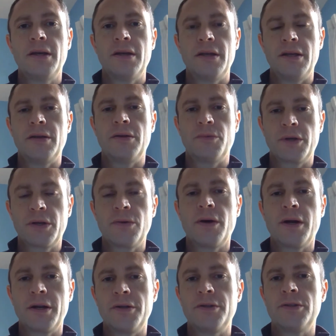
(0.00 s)
It
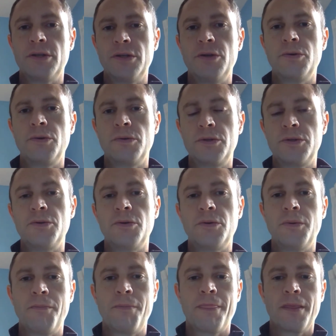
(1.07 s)
requires you
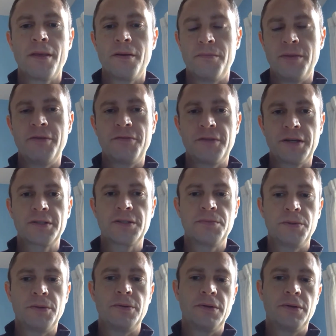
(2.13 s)
to be flexible